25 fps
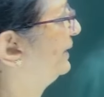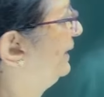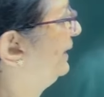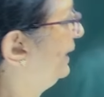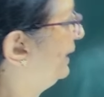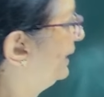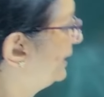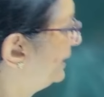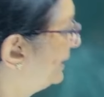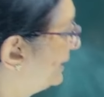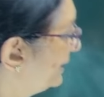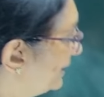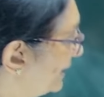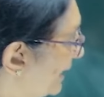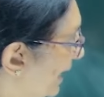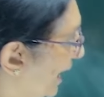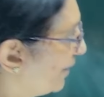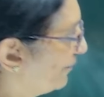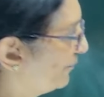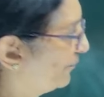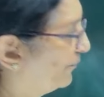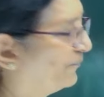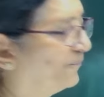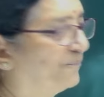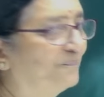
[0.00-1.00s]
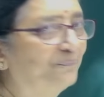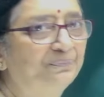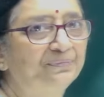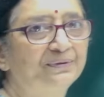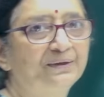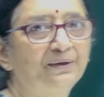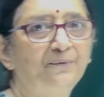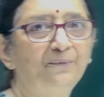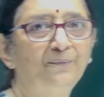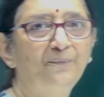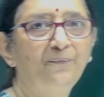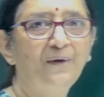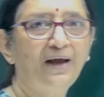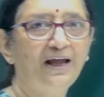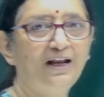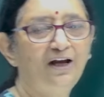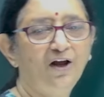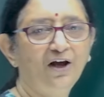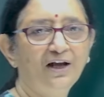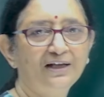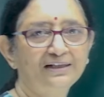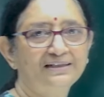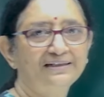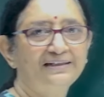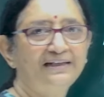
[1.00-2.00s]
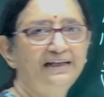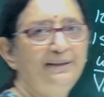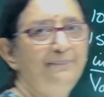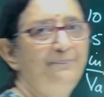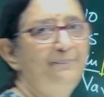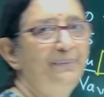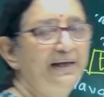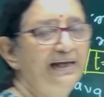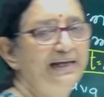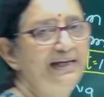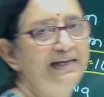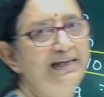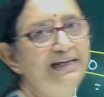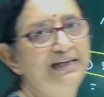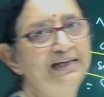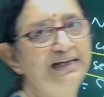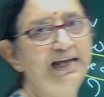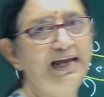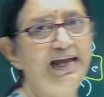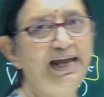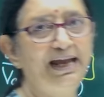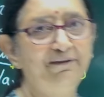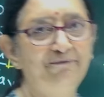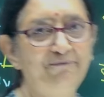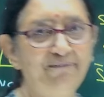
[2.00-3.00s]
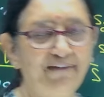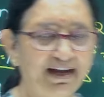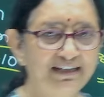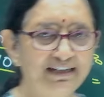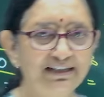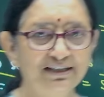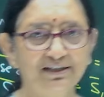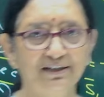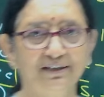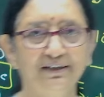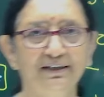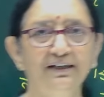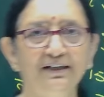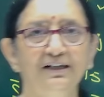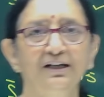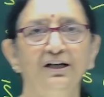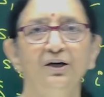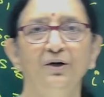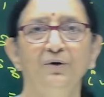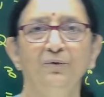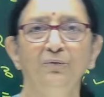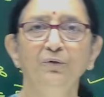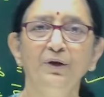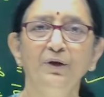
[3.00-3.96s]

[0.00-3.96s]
Now, velocity being a vector, we